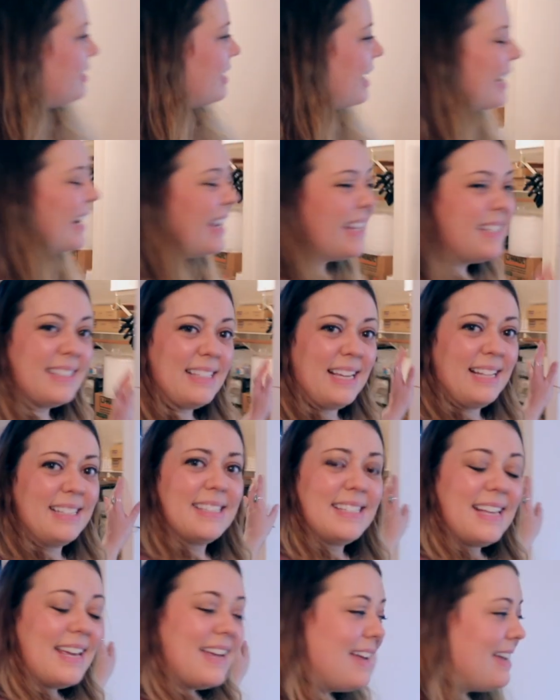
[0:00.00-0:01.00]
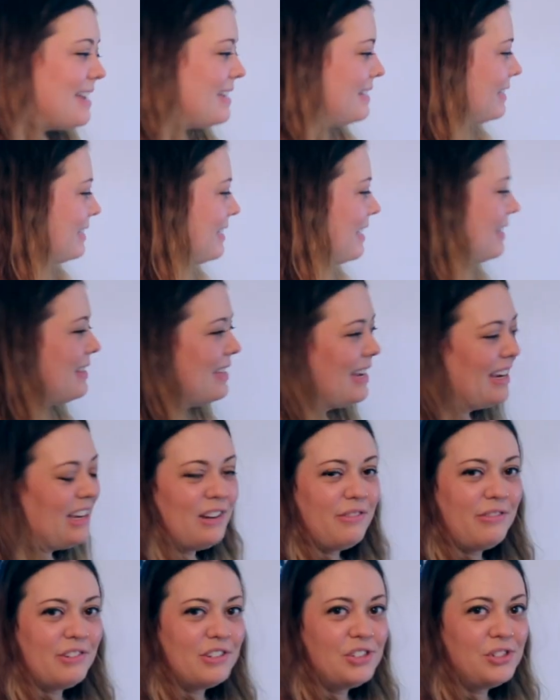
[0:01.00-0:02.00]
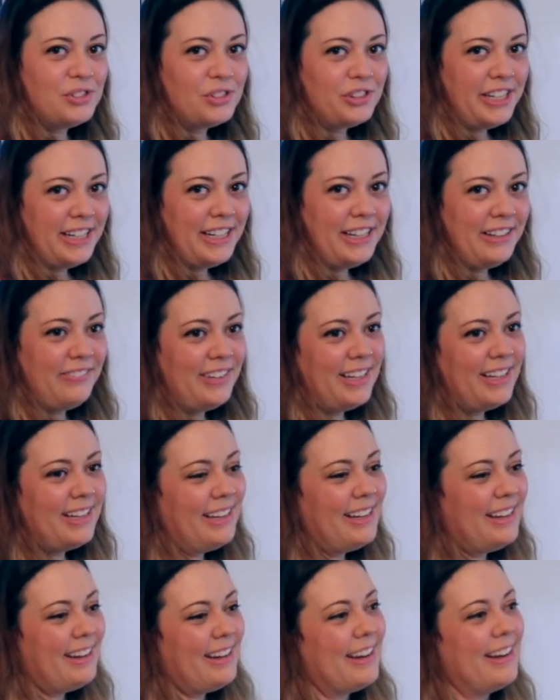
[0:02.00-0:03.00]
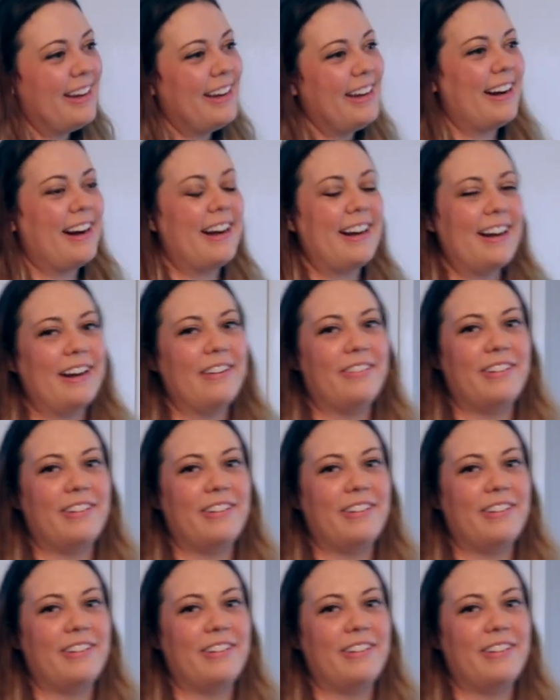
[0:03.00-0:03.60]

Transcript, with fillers: I guess that's it. Thank you for joining me and I